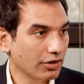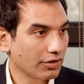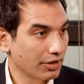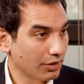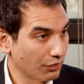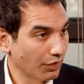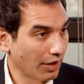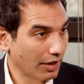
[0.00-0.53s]
uh, the
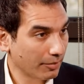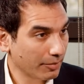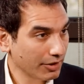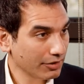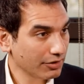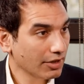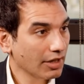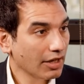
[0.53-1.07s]

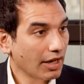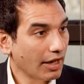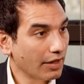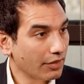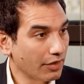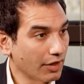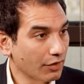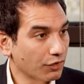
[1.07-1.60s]
environment,
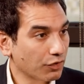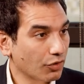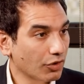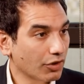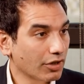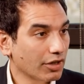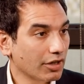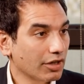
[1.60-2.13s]
and
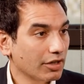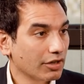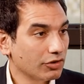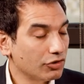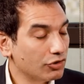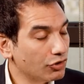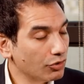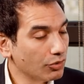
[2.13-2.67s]
therefore
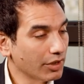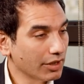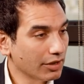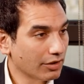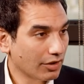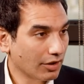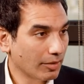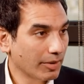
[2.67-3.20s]

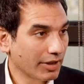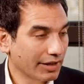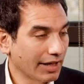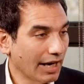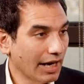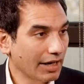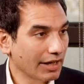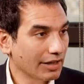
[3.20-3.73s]
doing them and
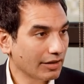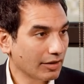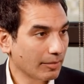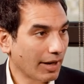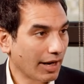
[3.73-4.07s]
carrying them